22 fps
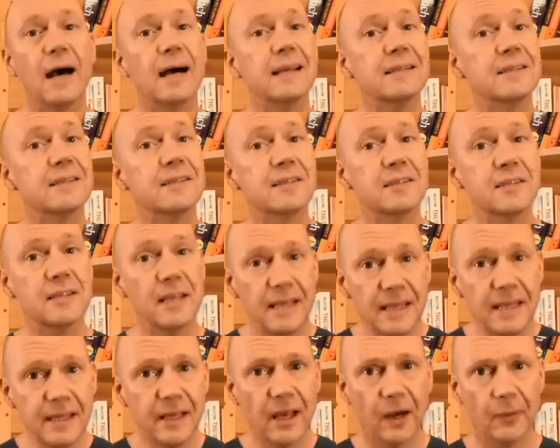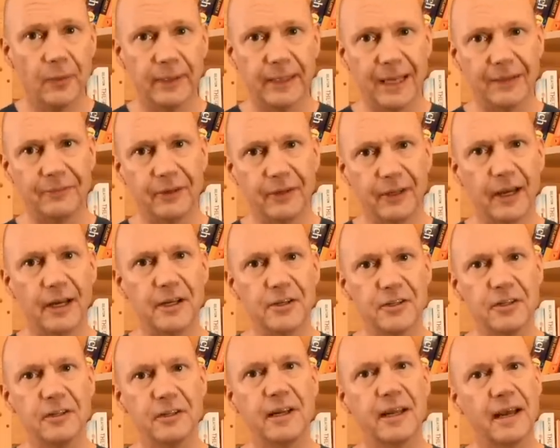As seagoing
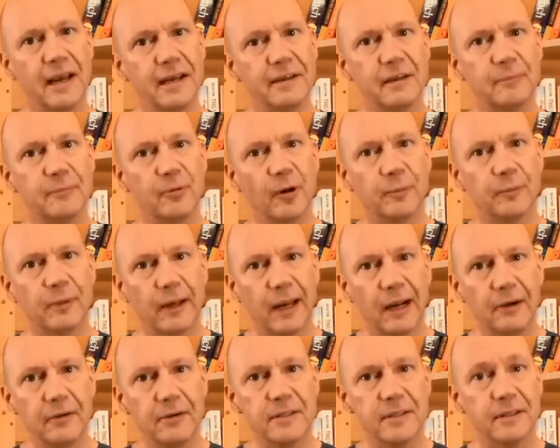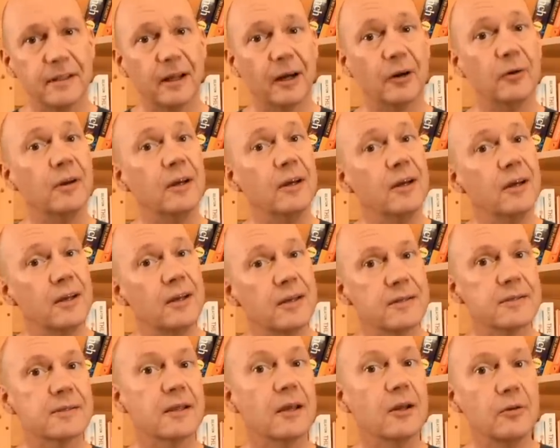navigation gained in popularity, though,
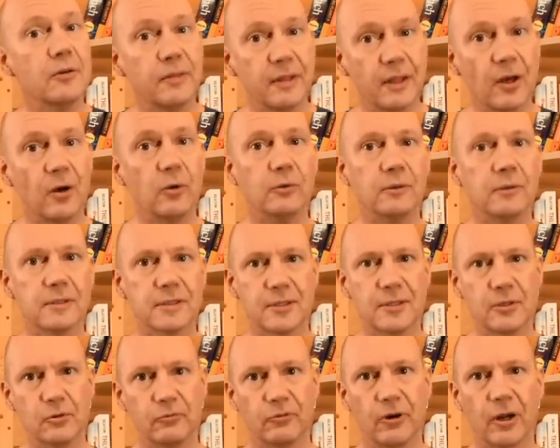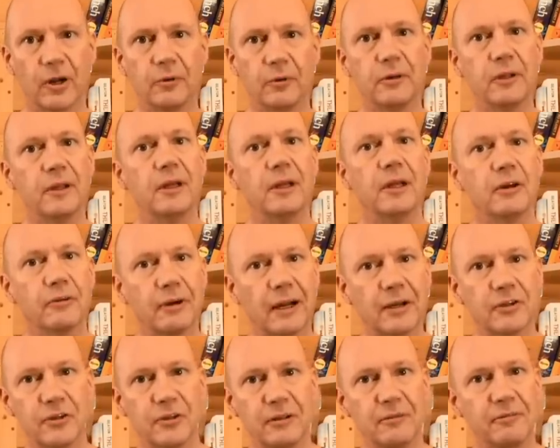so the old Silk Road
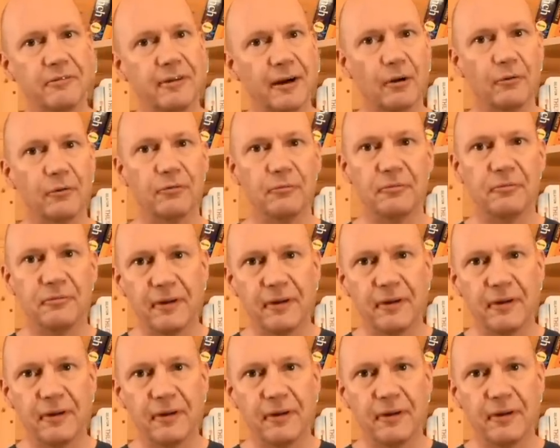gradually fell from